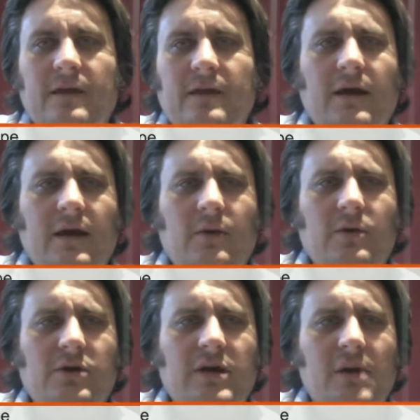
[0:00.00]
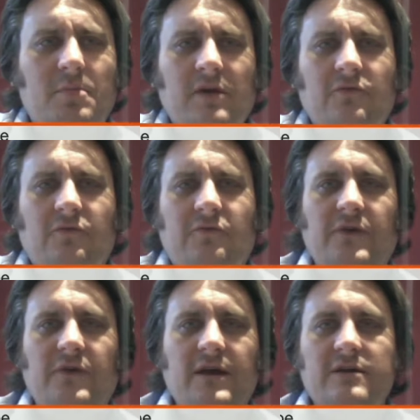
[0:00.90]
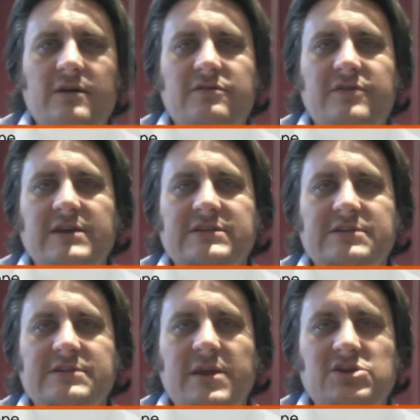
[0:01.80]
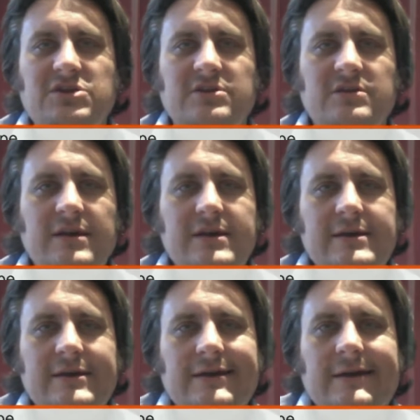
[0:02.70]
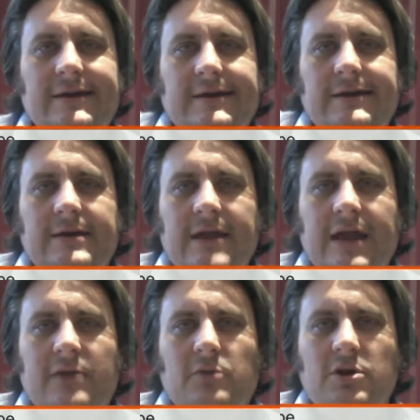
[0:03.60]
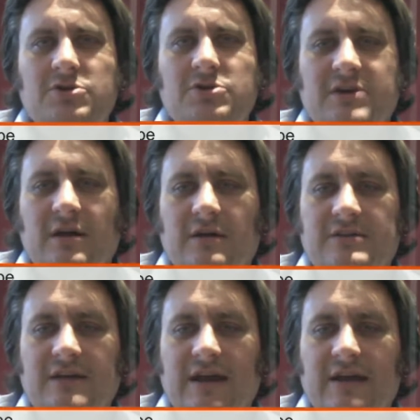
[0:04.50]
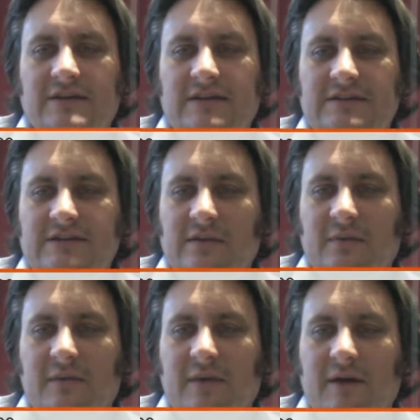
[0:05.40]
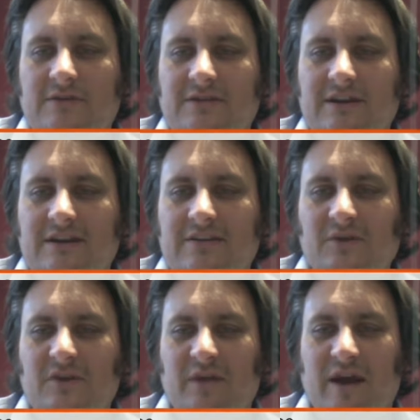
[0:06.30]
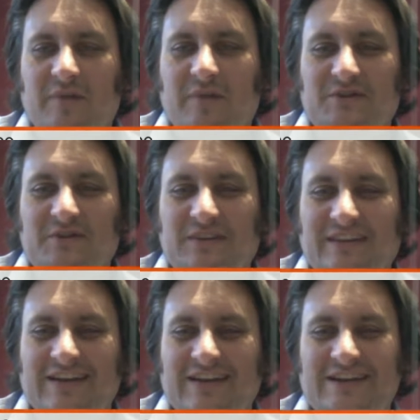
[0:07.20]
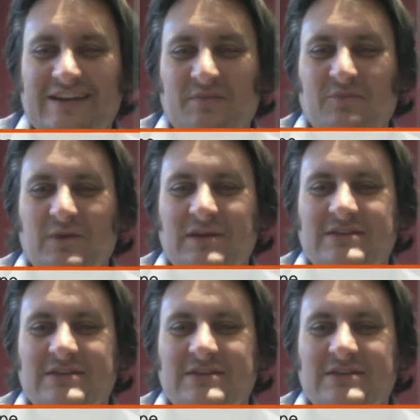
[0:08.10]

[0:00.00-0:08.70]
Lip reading: we've got a couple of things to mention. Nick, why don't you start and tell us a little bit about what you've been up to the last couple of weeks?